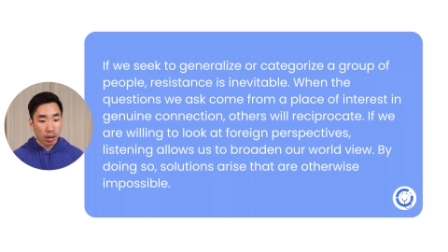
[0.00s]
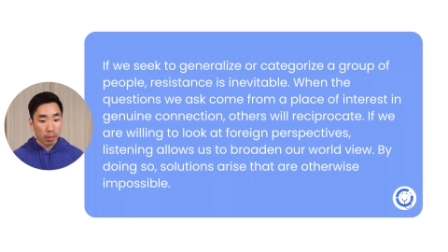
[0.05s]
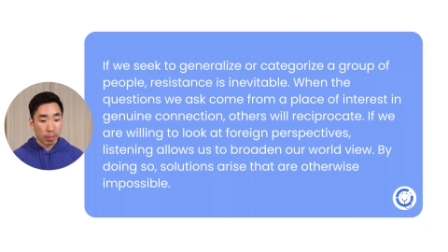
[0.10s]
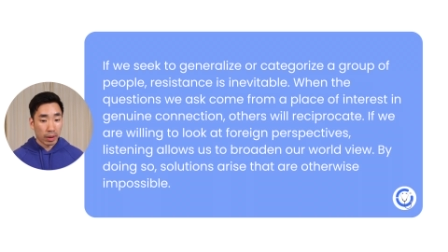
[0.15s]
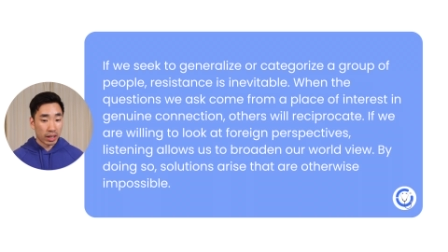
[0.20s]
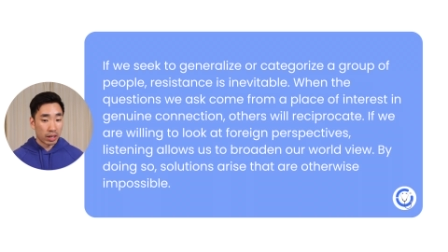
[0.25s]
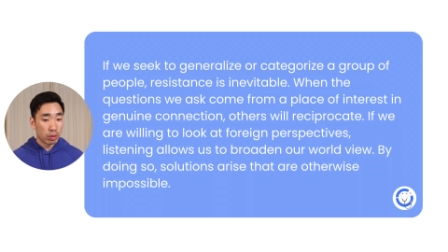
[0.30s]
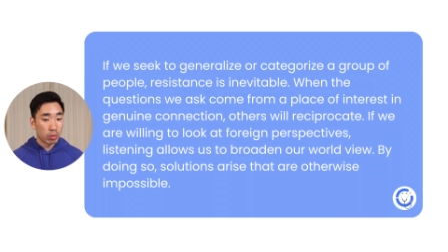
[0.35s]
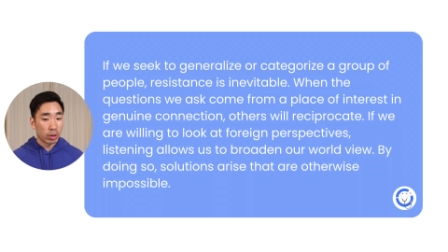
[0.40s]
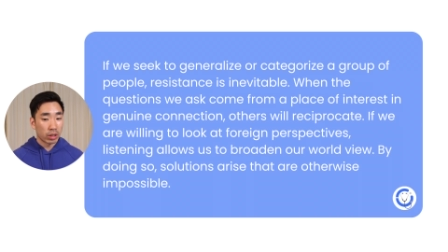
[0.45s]

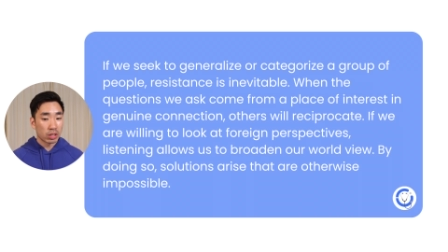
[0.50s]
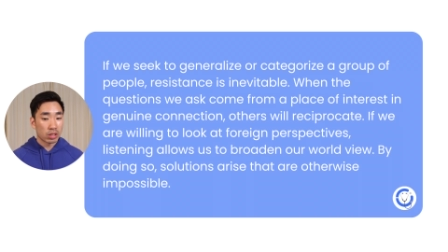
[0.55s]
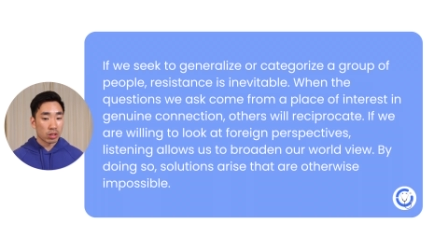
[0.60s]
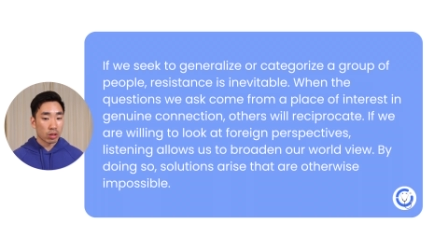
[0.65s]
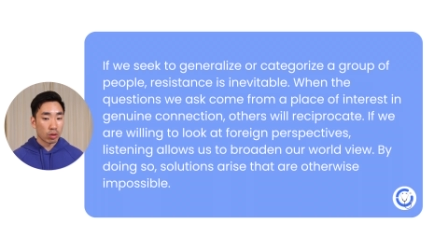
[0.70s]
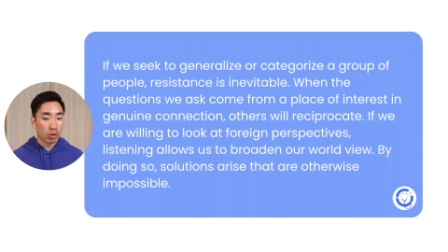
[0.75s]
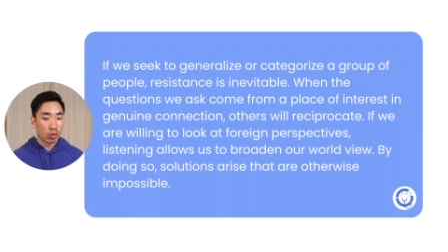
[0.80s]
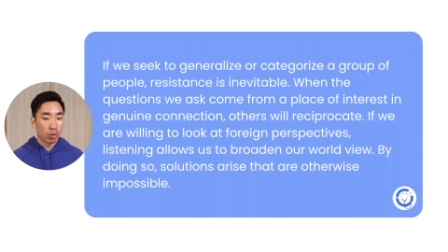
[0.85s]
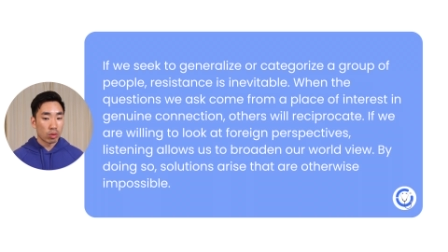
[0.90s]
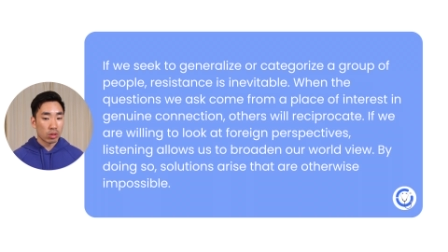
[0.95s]
By doing
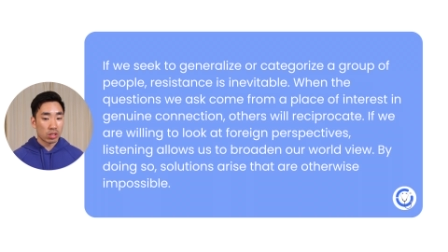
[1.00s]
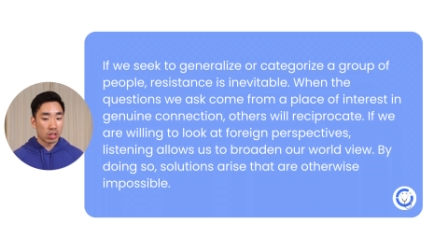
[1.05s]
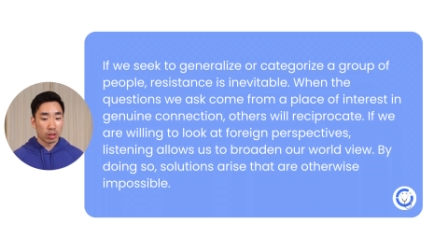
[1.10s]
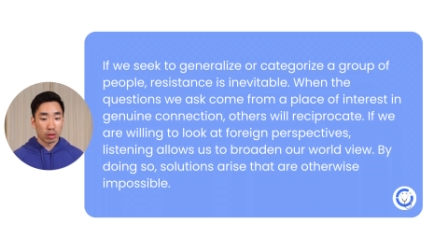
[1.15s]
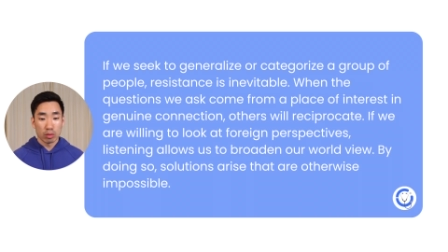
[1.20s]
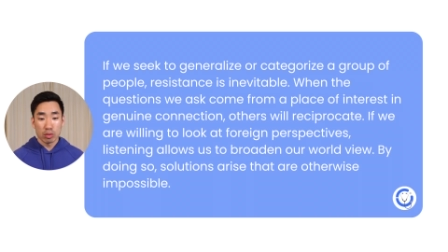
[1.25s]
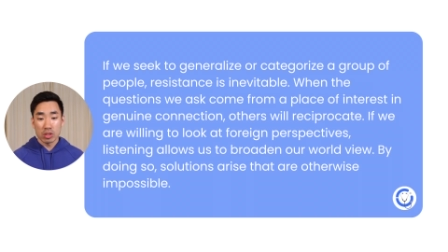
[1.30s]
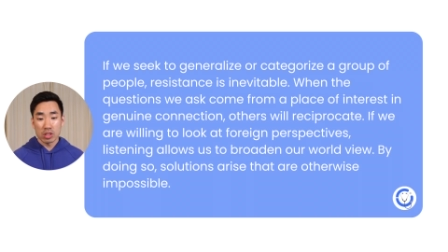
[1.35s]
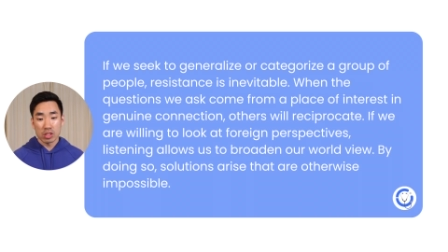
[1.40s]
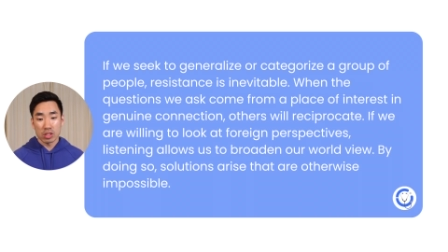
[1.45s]
so,
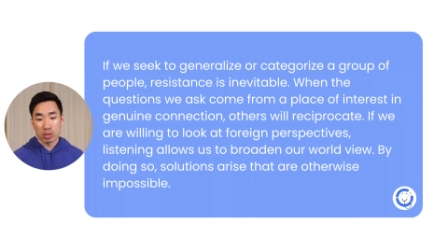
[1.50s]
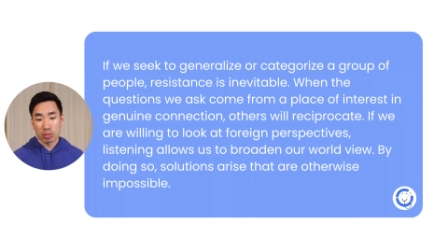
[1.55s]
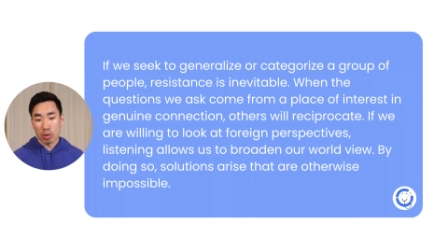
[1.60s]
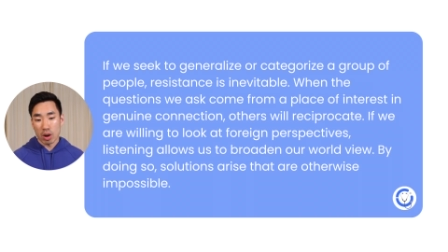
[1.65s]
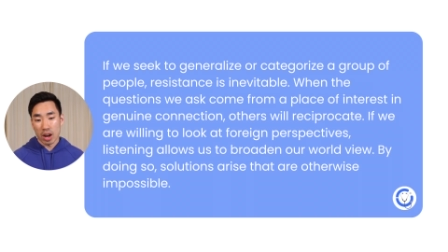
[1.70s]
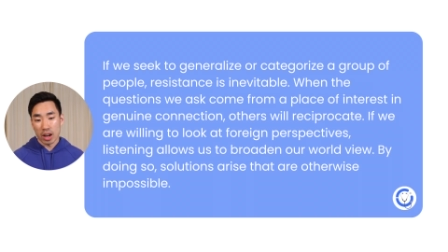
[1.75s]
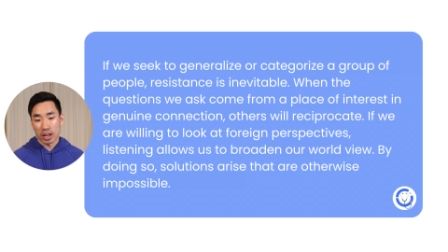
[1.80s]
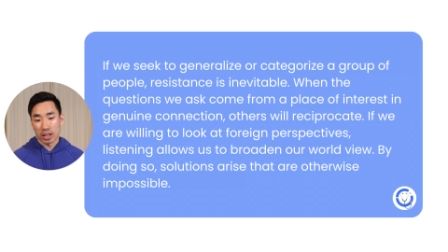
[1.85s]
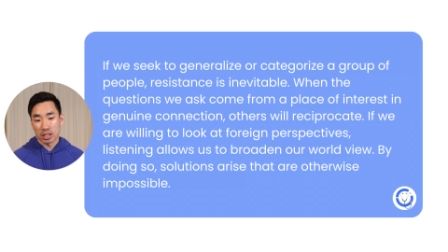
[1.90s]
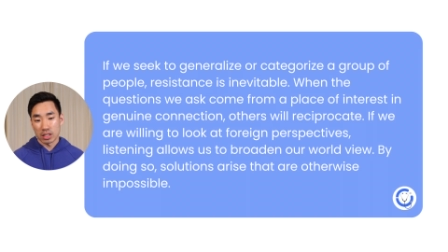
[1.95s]
solutions
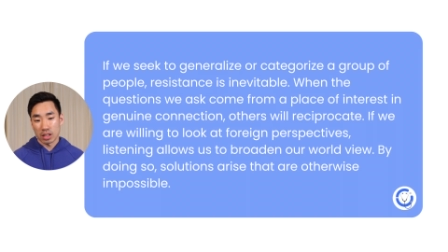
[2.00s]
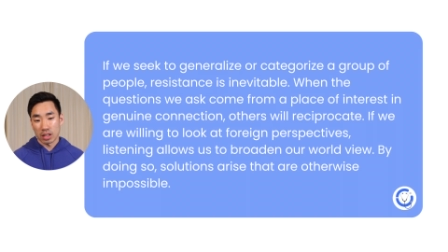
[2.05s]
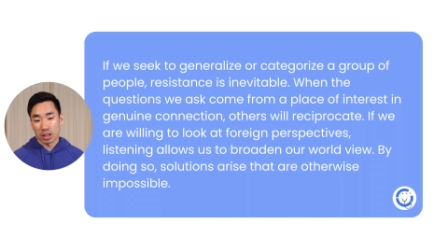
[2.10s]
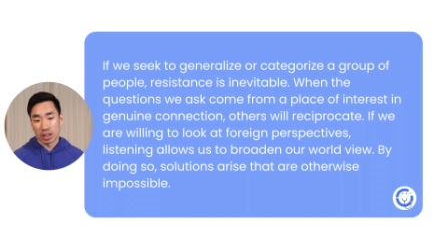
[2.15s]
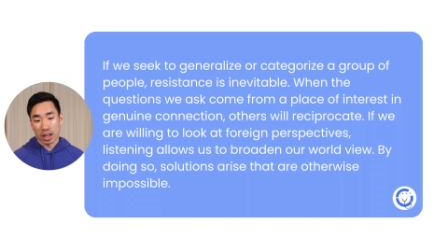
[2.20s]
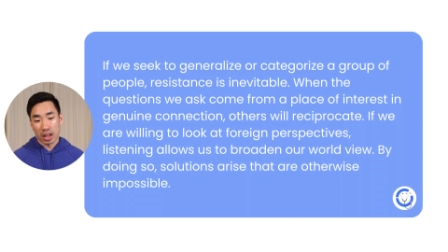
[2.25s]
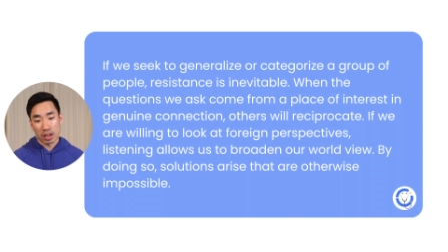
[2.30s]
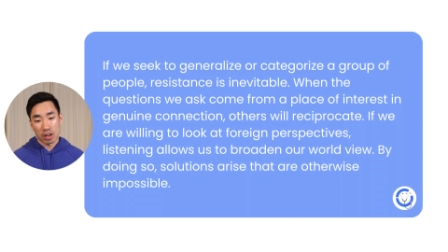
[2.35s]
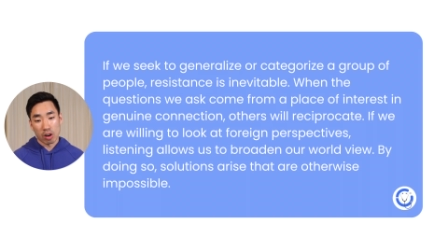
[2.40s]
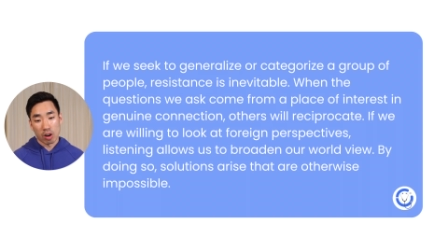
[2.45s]
arise
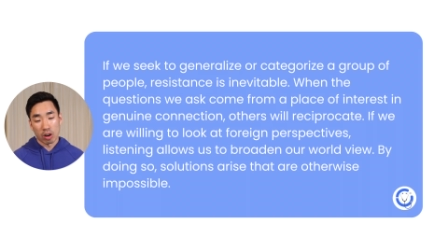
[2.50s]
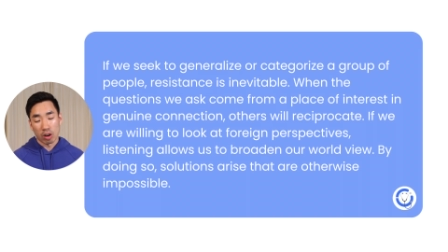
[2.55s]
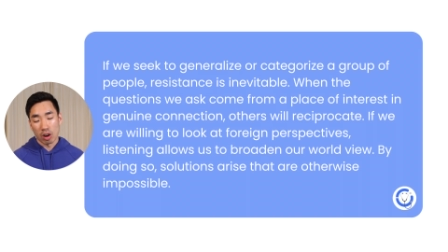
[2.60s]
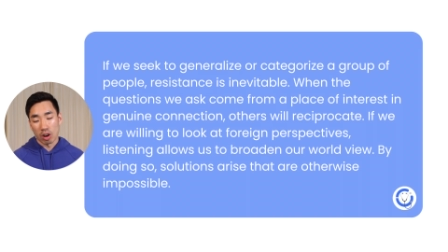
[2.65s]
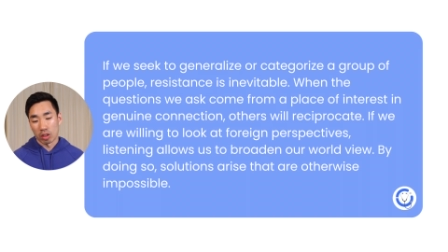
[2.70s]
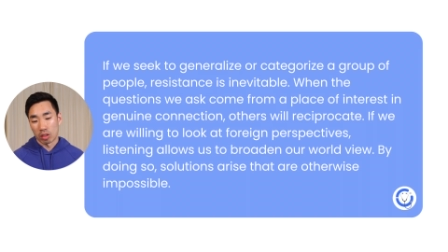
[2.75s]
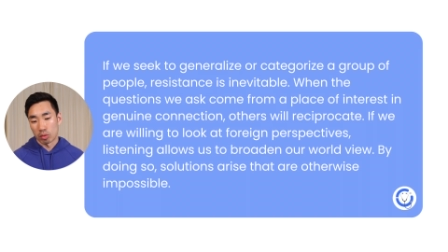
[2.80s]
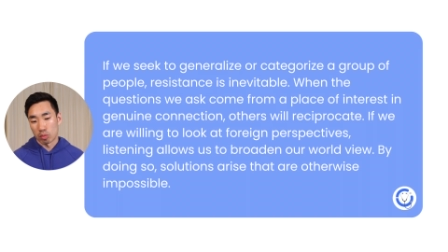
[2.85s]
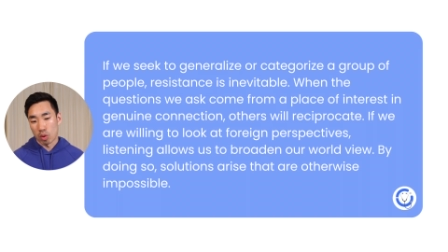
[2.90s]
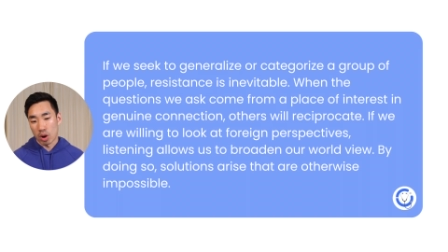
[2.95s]
that are
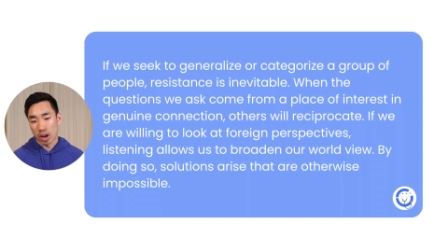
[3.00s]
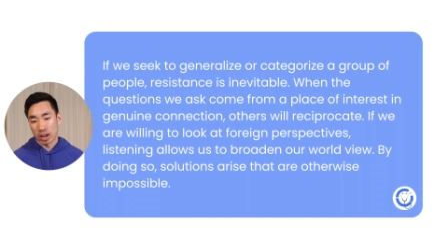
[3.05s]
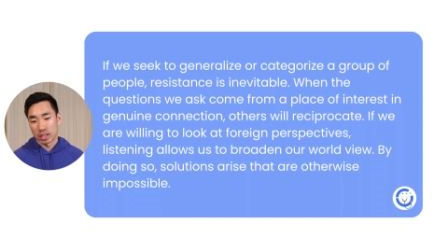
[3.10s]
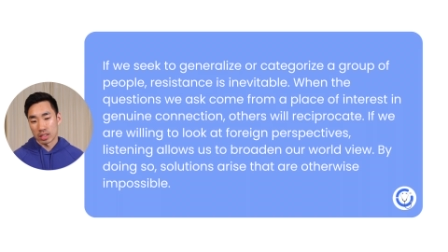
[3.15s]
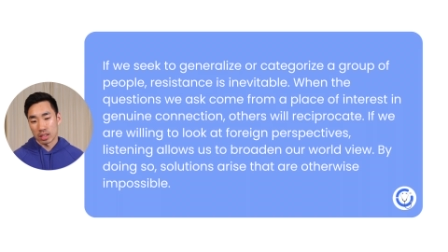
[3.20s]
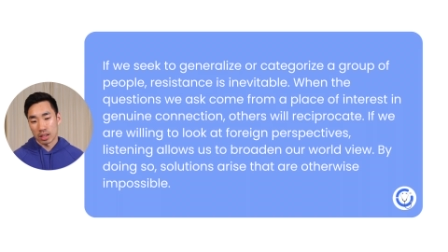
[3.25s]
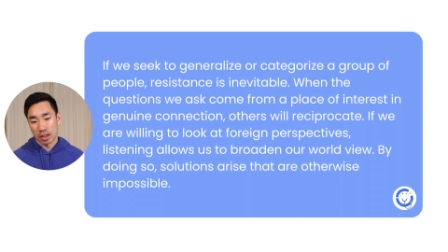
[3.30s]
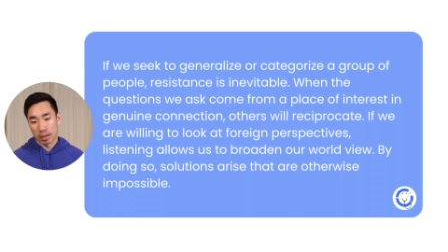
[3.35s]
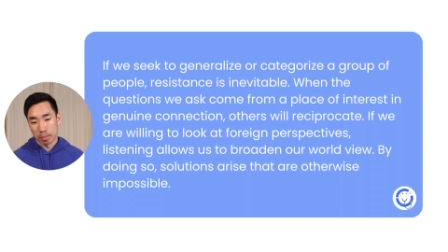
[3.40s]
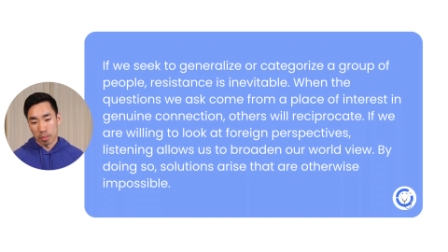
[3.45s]

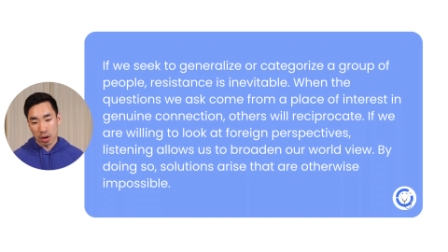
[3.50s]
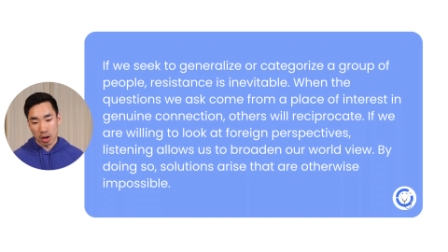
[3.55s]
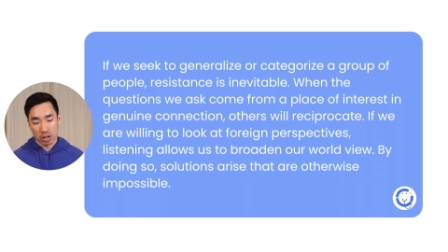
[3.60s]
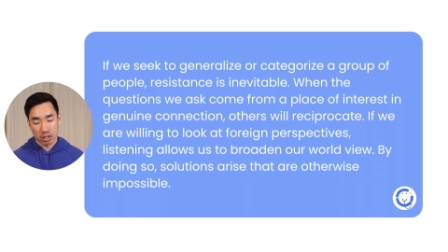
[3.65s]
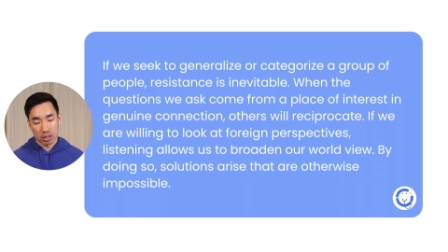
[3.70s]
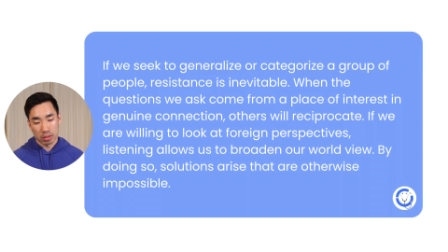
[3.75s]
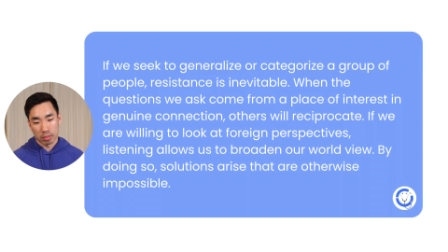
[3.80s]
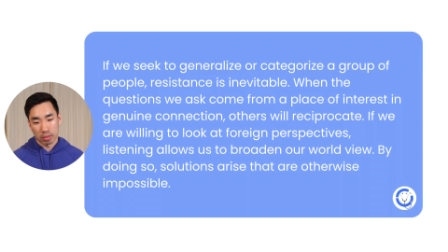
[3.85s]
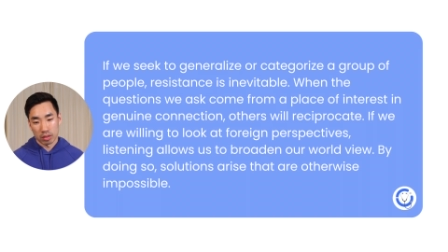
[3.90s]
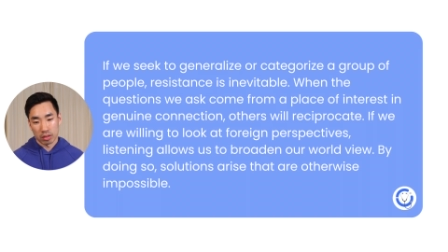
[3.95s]
otherwise
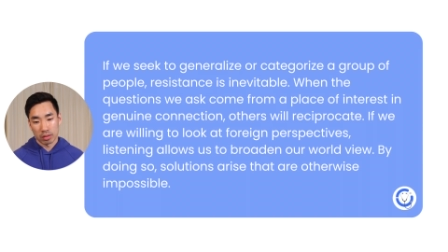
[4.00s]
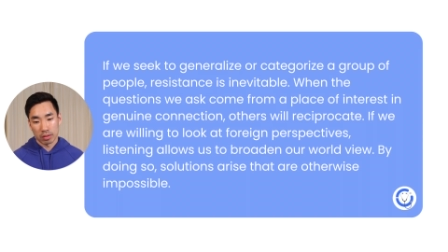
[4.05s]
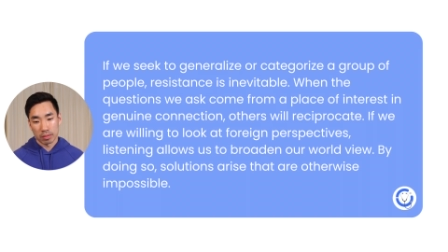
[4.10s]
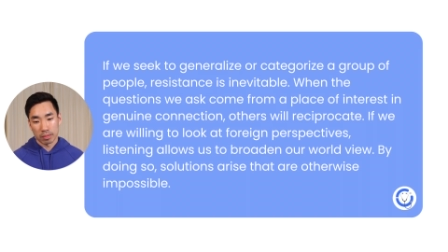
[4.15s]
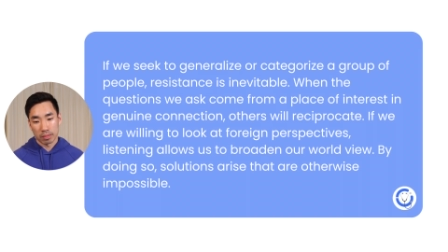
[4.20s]
impossible.